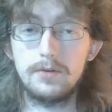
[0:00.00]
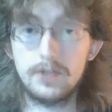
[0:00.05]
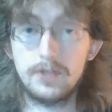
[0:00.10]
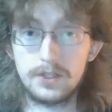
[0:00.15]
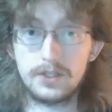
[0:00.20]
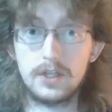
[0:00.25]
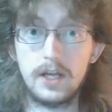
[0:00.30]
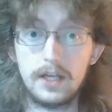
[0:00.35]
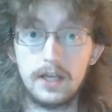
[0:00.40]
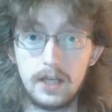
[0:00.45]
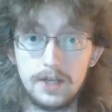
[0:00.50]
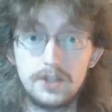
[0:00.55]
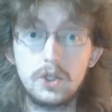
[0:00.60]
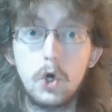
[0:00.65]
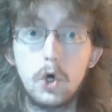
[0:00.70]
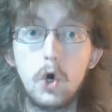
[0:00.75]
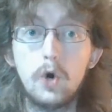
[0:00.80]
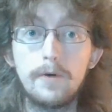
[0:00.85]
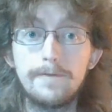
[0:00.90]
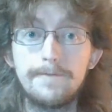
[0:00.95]
just like a
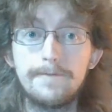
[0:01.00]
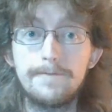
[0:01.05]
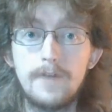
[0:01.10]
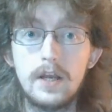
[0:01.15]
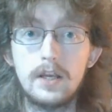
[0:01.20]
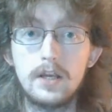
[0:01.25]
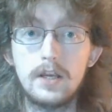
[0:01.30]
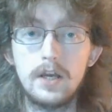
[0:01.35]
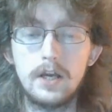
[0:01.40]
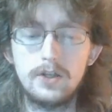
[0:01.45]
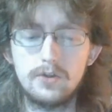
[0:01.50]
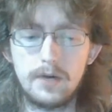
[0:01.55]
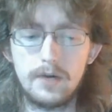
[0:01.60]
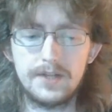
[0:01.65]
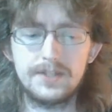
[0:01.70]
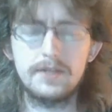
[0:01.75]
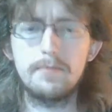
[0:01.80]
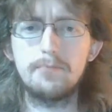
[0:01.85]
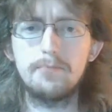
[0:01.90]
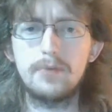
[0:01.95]
tall figure
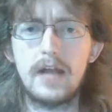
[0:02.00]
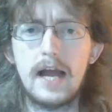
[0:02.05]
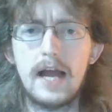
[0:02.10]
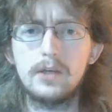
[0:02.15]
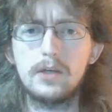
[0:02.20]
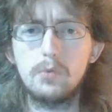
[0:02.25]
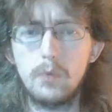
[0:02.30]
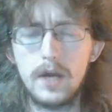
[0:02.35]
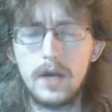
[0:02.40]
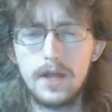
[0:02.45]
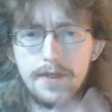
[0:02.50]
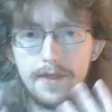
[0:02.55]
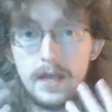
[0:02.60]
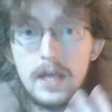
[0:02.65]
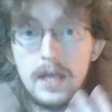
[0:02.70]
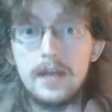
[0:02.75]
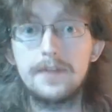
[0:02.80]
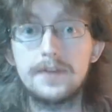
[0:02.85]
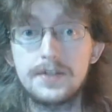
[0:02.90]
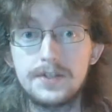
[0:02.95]
dressed in black with
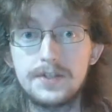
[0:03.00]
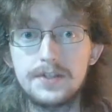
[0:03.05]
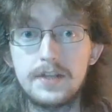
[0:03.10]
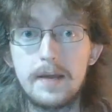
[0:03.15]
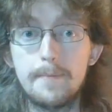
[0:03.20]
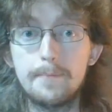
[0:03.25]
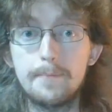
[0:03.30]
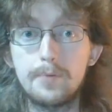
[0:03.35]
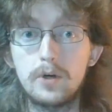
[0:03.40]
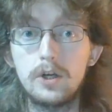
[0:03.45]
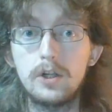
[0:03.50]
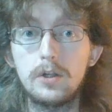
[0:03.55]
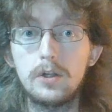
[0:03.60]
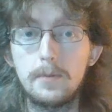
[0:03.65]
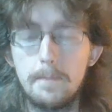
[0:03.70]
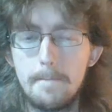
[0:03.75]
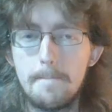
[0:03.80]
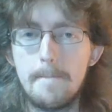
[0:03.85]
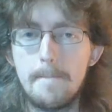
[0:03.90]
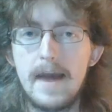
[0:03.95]
the
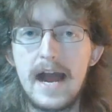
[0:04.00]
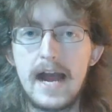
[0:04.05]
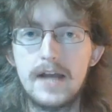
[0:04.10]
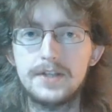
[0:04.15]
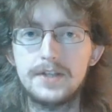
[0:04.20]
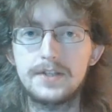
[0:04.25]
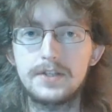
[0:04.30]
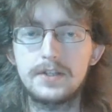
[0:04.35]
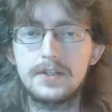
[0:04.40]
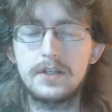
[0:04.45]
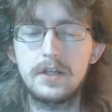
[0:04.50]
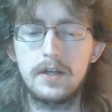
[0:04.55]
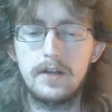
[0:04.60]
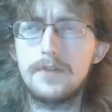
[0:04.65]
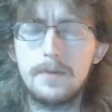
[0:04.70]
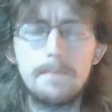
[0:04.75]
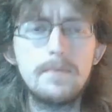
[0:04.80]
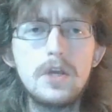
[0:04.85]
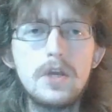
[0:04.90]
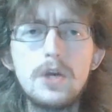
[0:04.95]
simple mask.
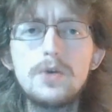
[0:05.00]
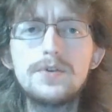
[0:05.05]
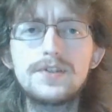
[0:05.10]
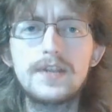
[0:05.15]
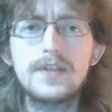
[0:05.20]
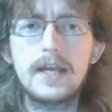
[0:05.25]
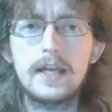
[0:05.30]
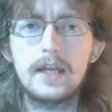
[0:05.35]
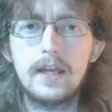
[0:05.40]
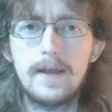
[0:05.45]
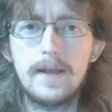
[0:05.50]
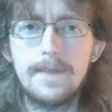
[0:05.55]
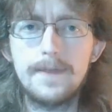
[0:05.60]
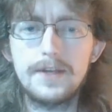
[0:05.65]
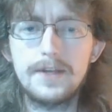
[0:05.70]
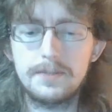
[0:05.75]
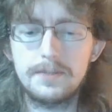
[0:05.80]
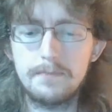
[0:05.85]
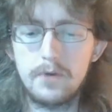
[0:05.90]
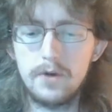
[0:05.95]
The music in
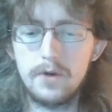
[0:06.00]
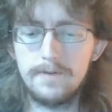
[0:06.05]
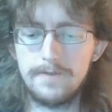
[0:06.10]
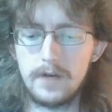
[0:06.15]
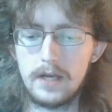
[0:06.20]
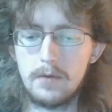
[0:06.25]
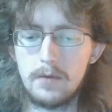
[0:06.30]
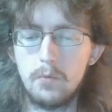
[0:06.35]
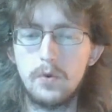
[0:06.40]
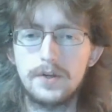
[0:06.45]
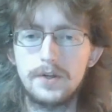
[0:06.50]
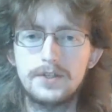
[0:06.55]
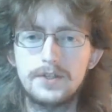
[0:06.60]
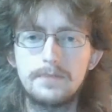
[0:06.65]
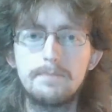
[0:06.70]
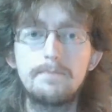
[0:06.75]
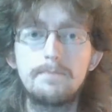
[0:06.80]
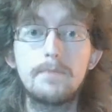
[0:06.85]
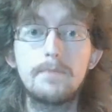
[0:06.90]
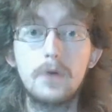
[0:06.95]
this movie was
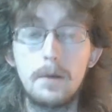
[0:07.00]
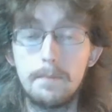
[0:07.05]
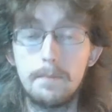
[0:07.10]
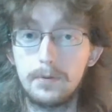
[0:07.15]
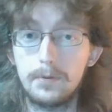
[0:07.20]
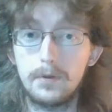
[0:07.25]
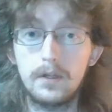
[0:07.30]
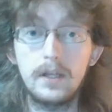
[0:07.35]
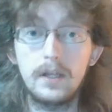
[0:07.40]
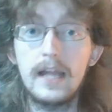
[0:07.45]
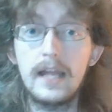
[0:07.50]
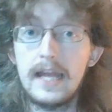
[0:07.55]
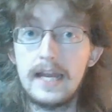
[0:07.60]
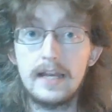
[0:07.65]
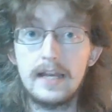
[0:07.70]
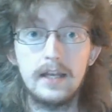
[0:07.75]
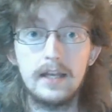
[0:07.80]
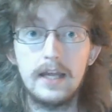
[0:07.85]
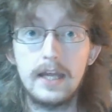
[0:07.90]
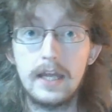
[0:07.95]

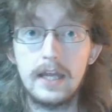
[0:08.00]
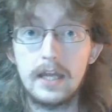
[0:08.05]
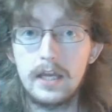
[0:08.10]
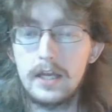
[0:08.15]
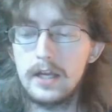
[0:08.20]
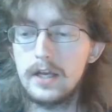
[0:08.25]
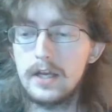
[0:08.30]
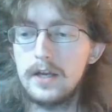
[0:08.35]
completely